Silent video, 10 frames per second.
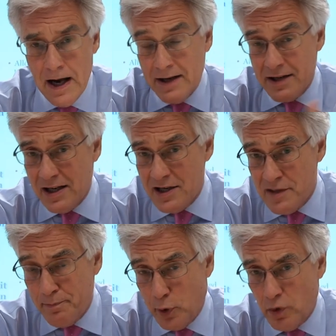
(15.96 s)
And I think it's
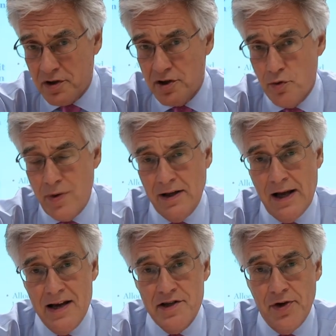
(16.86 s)
important to
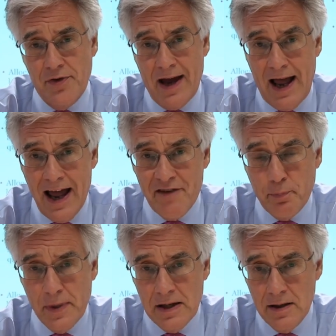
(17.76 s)
realise that there
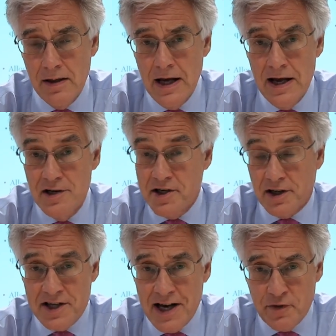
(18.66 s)
have been
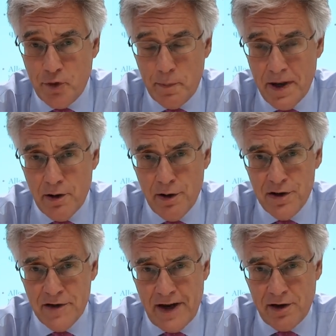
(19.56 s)
successful
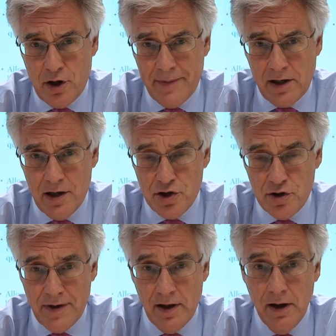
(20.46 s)
periods of economic
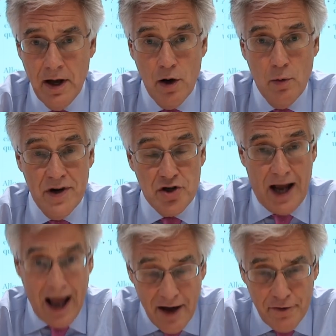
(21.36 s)
history which
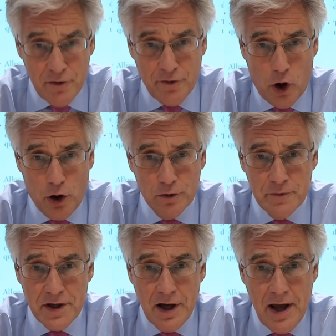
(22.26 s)
have
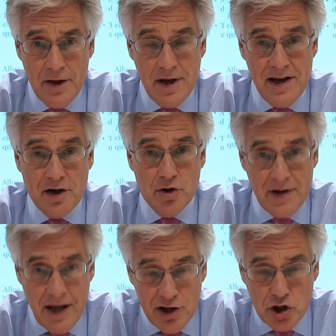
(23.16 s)
involved the
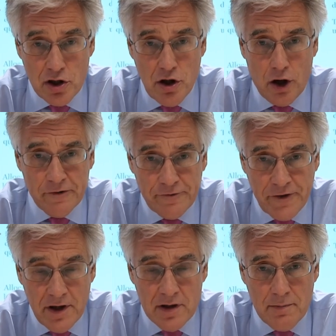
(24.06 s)
creation of
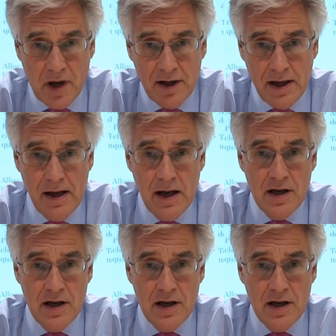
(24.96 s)
fiat money